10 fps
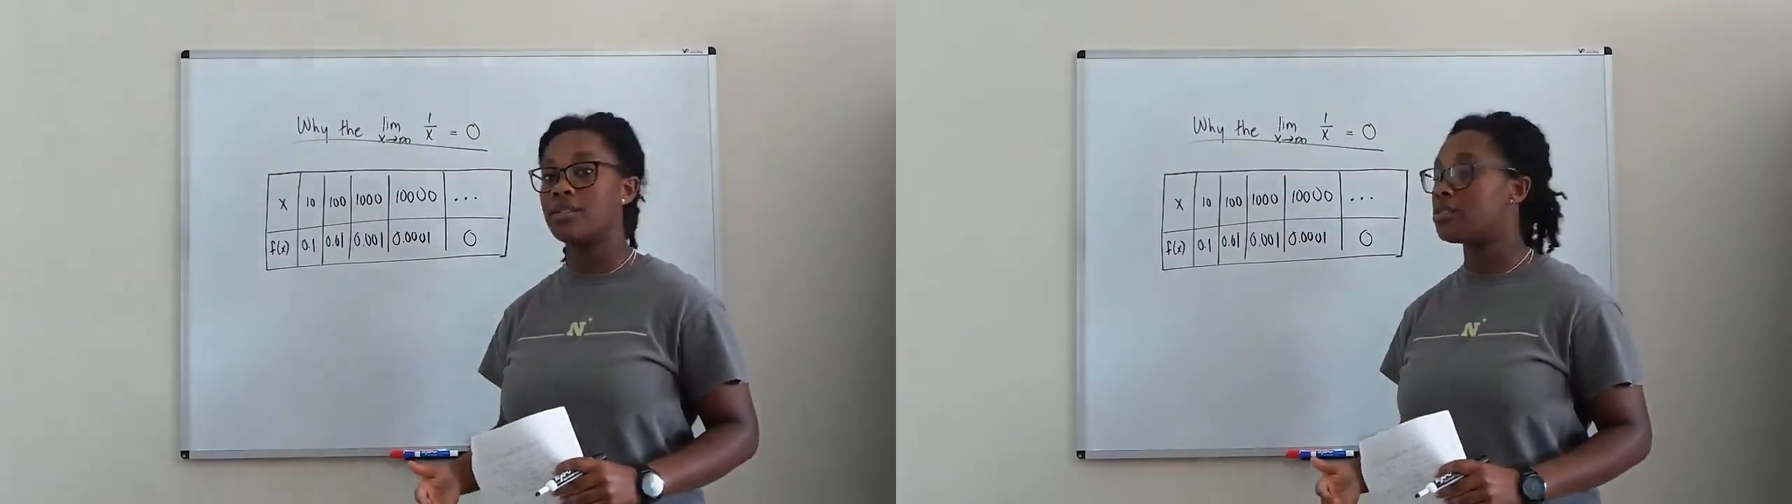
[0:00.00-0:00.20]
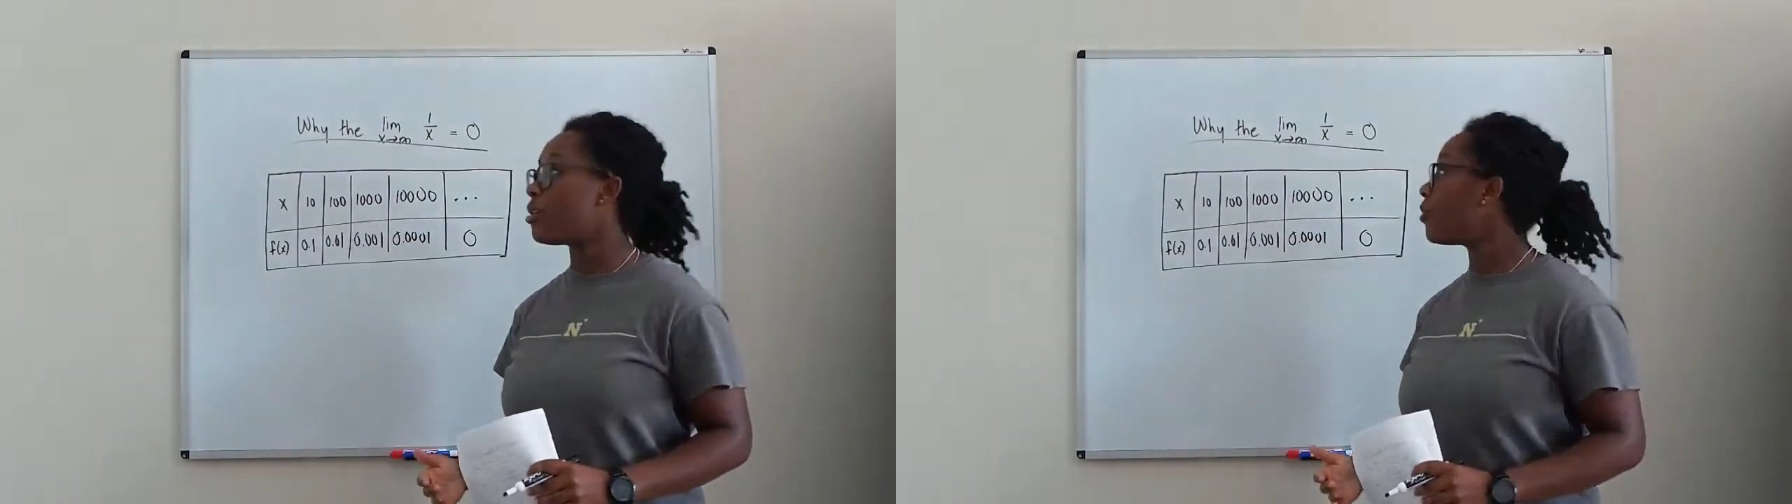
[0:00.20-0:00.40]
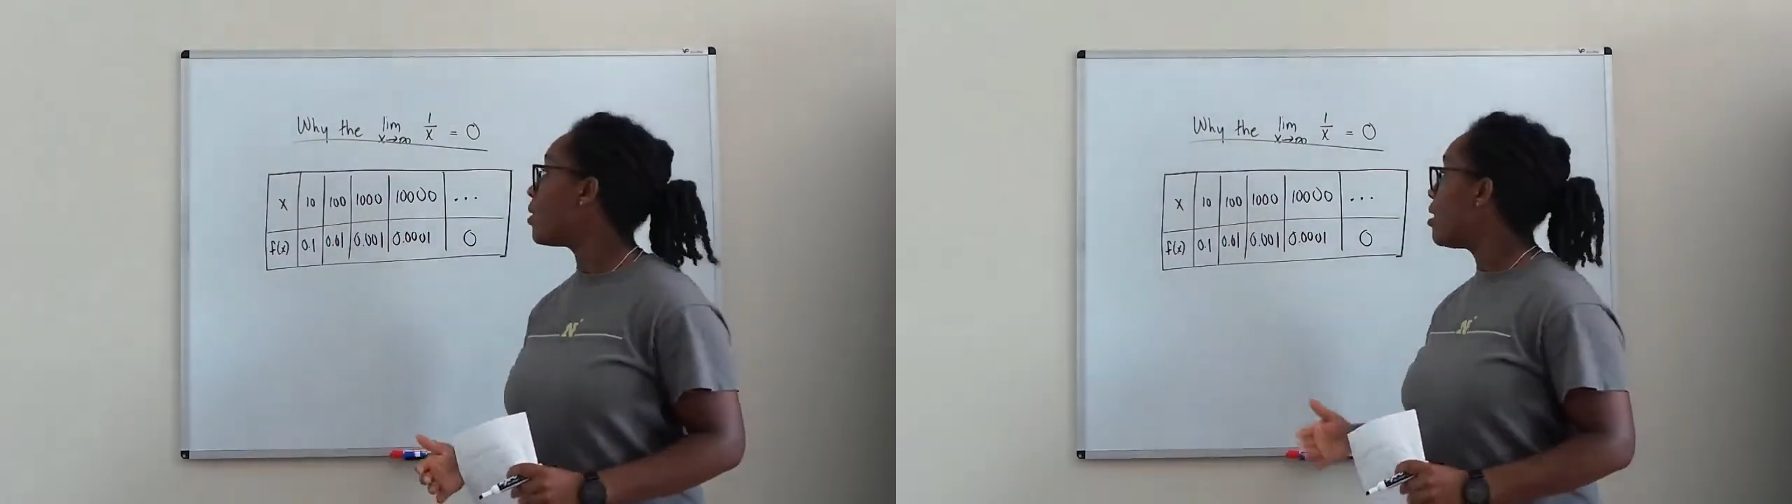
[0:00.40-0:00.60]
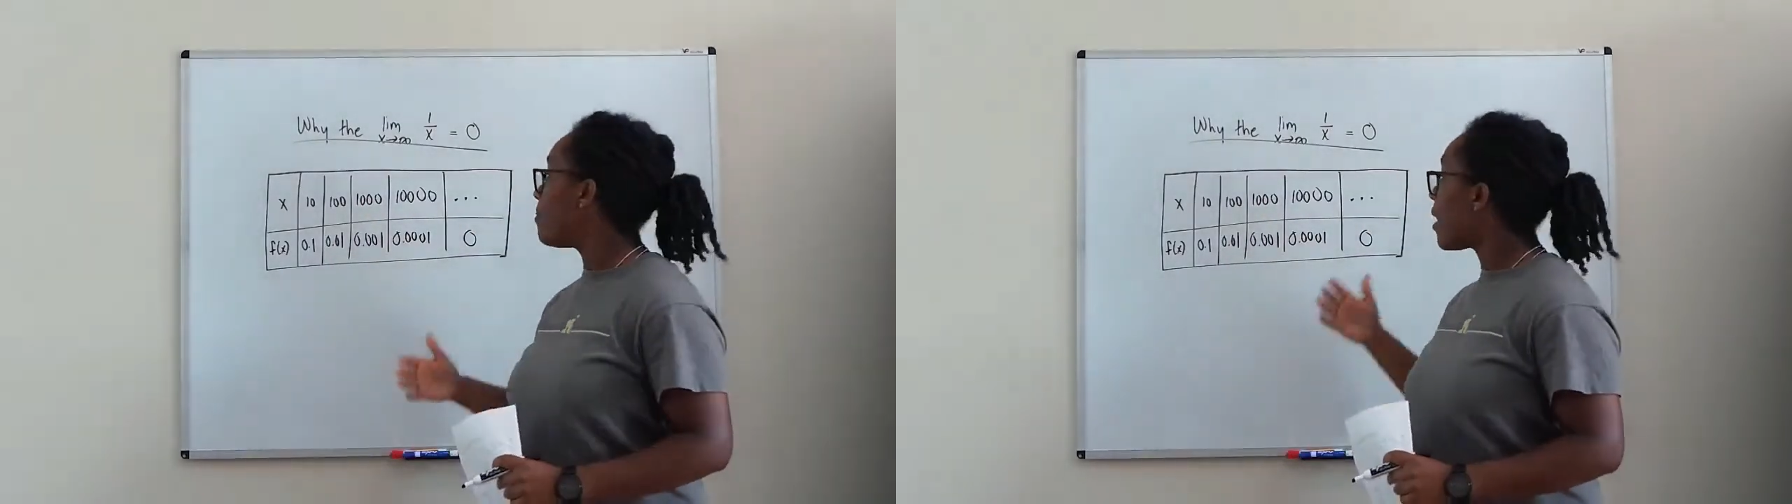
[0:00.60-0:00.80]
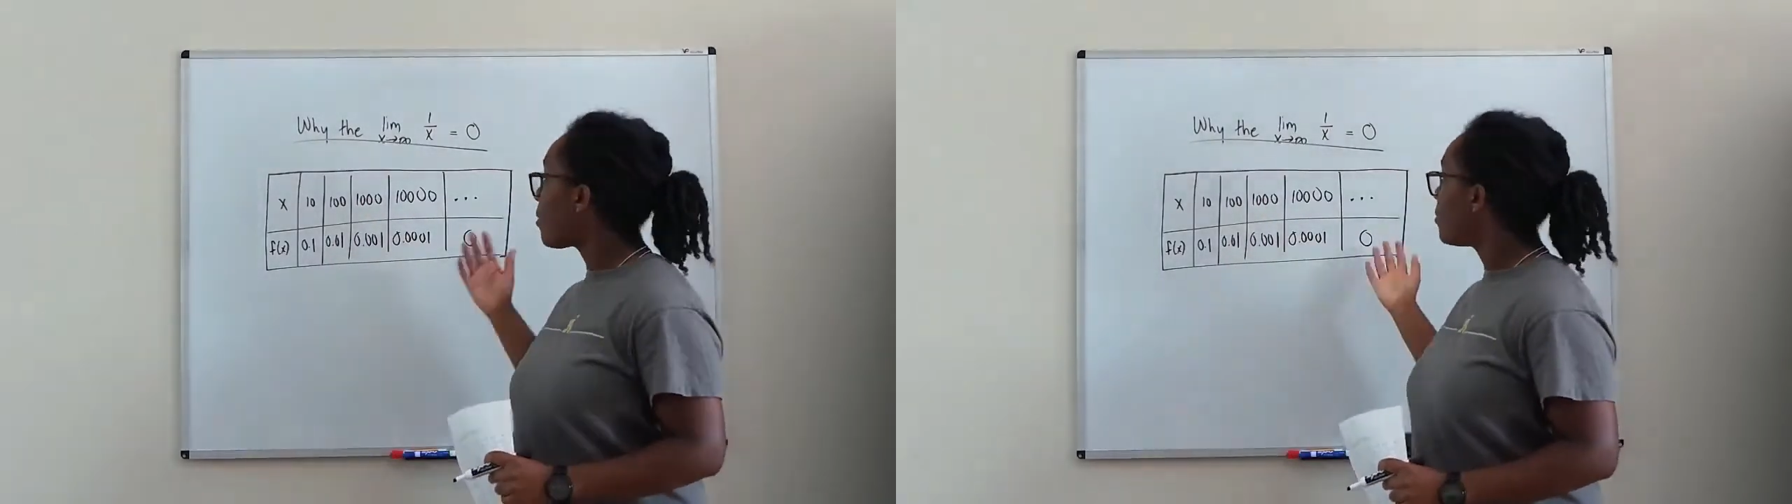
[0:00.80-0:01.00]
And so
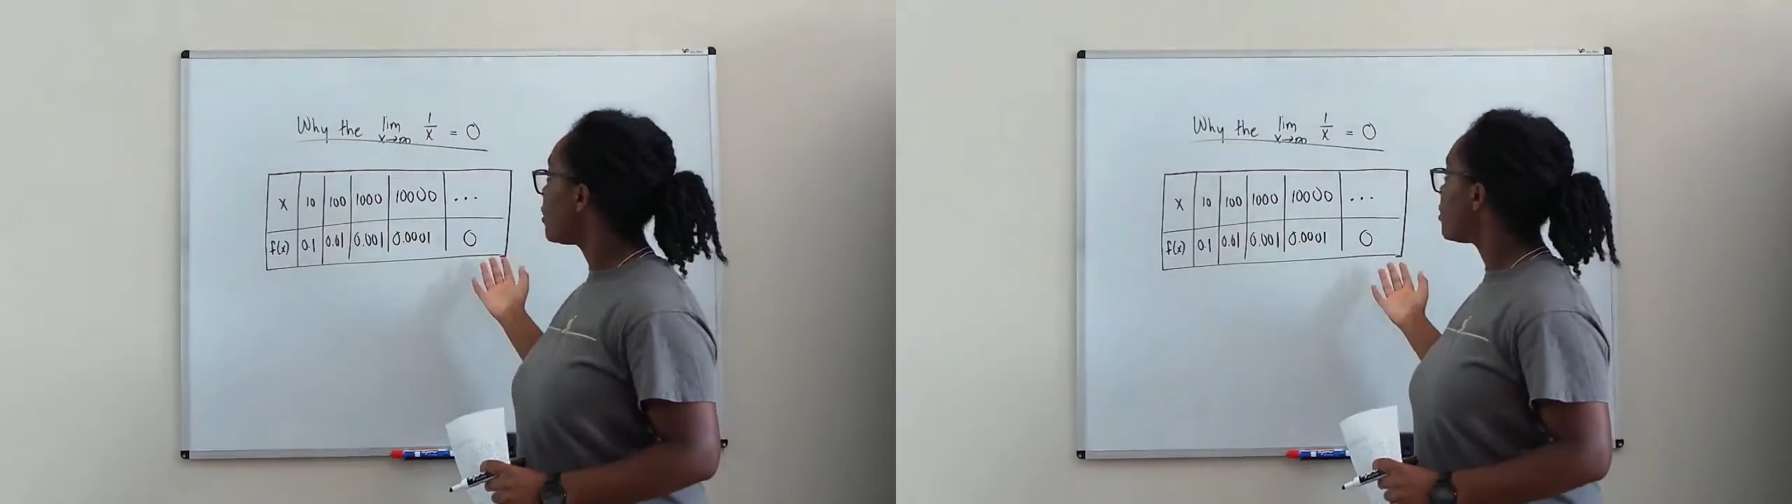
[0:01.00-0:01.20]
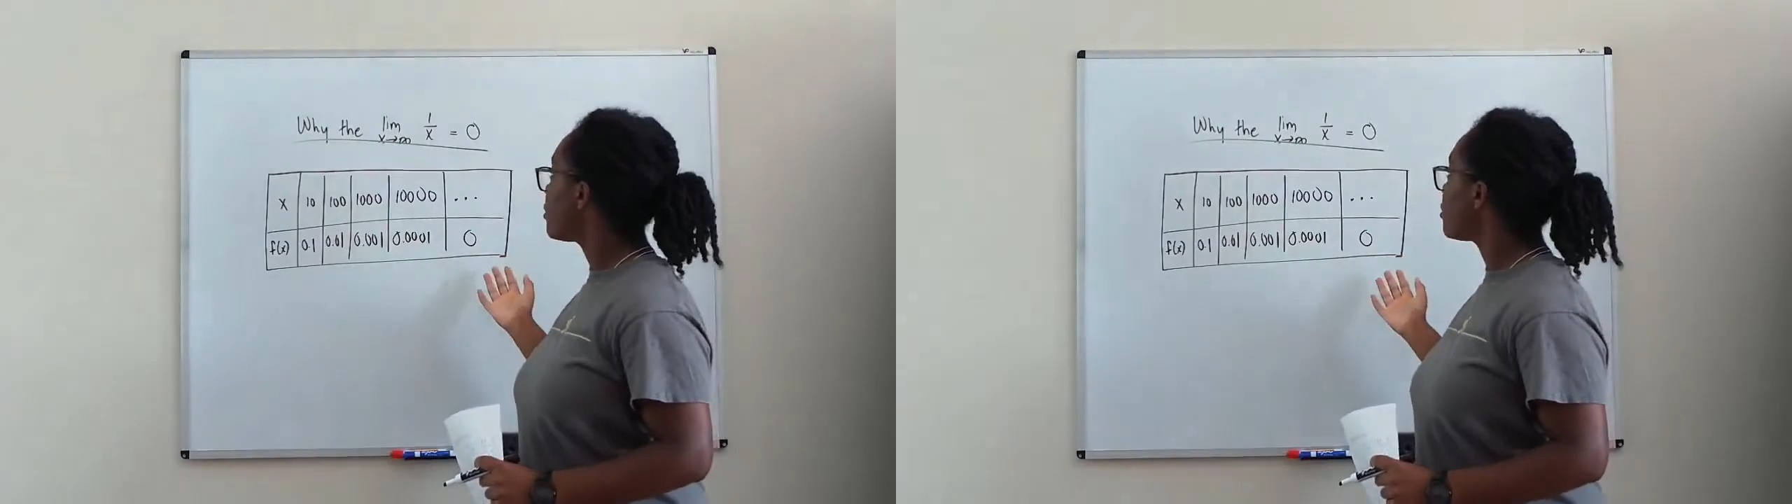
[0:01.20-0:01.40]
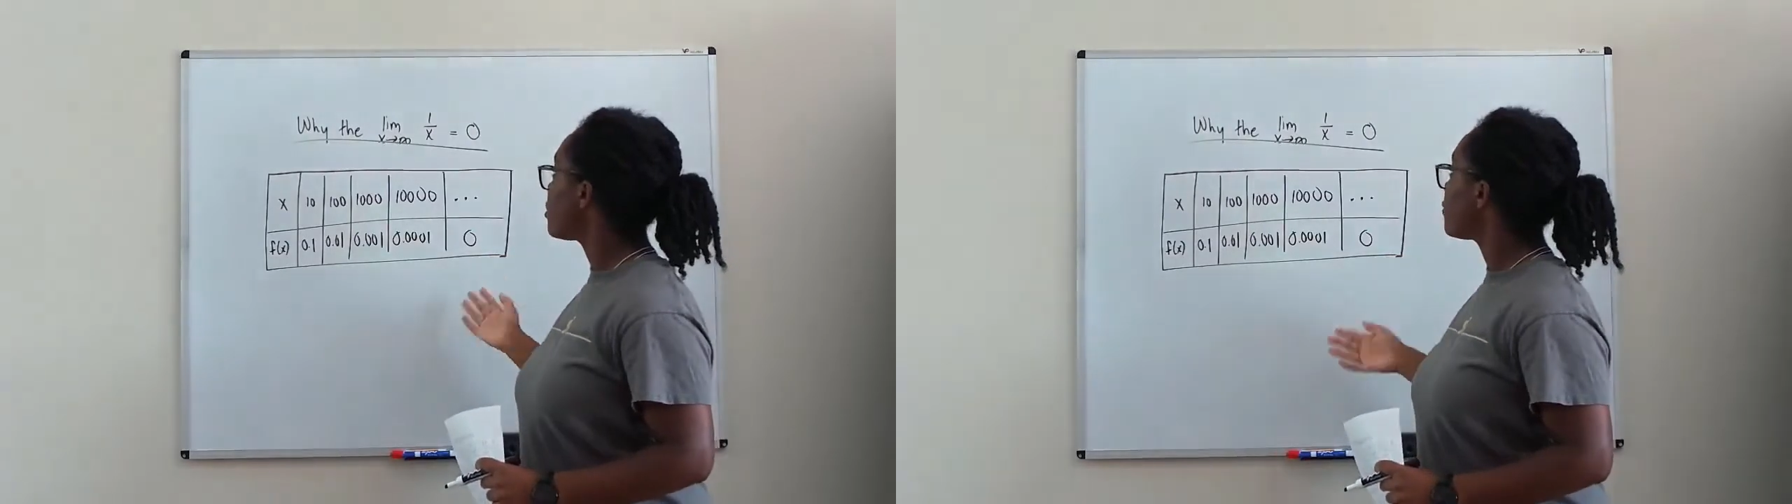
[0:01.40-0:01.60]
mathematicians